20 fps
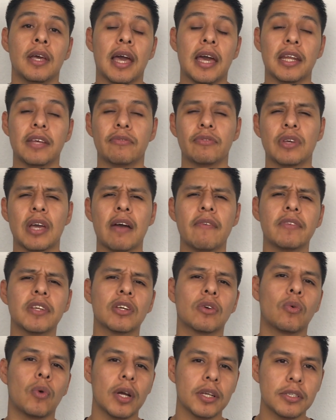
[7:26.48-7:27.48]
And if you have any
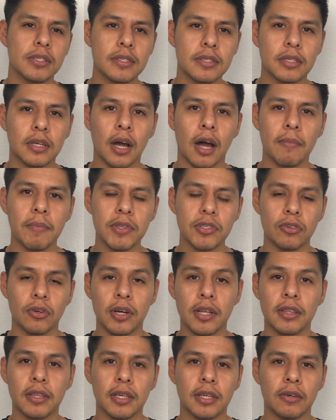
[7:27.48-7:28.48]
questions, comments, or
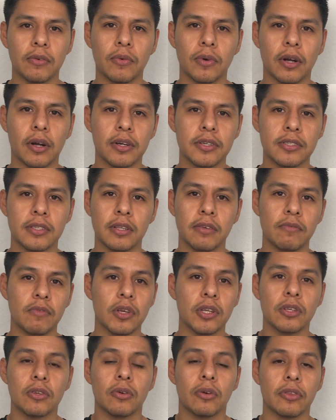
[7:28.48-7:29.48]
anything in regards to the
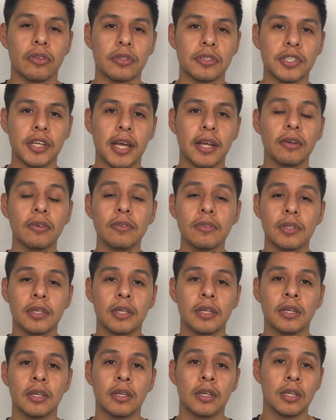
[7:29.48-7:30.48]
video or the channel,
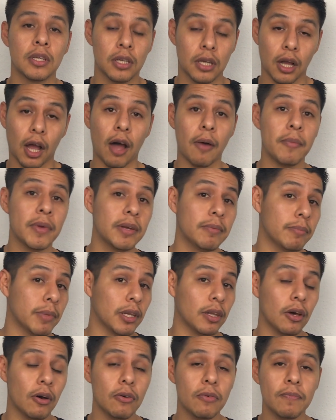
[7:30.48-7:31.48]
comment
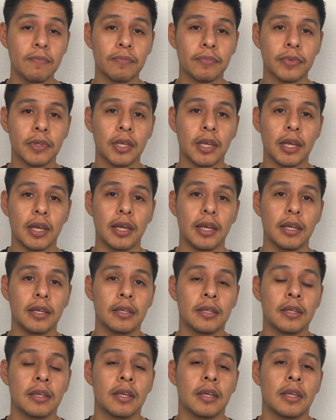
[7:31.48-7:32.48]
below.
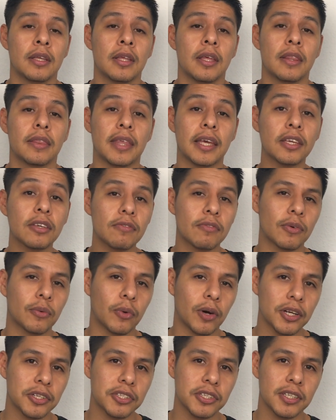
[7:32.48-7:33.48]
Thank you for
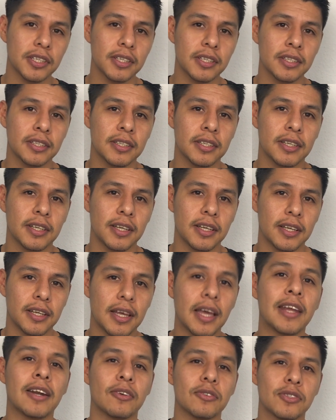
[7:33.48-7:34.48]
watching,
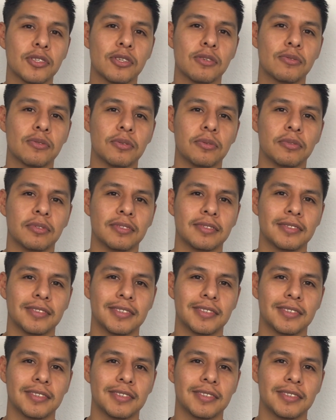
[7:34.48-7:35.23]
and I'll see you soon.